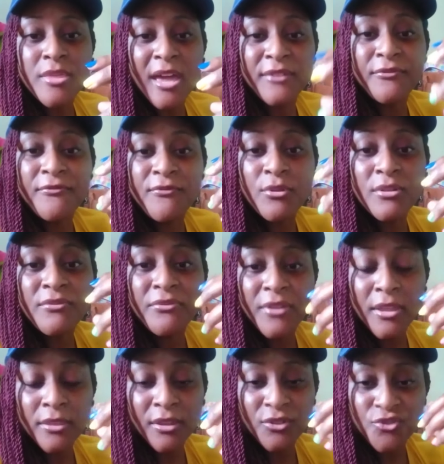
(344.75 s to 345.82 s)
that full
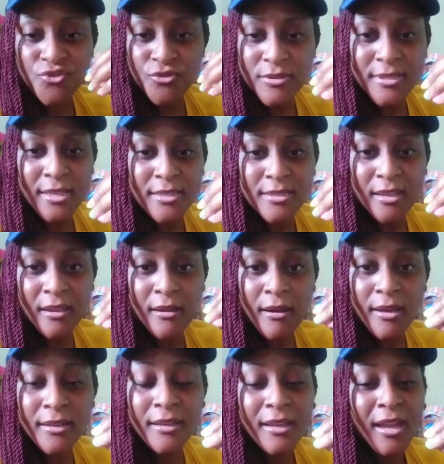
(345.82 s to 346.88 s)
faith and trust and say,
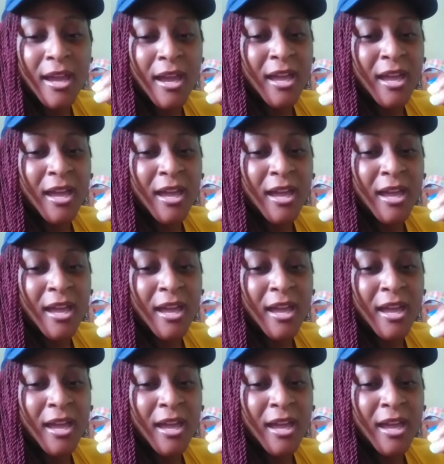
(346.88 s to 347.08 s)
God,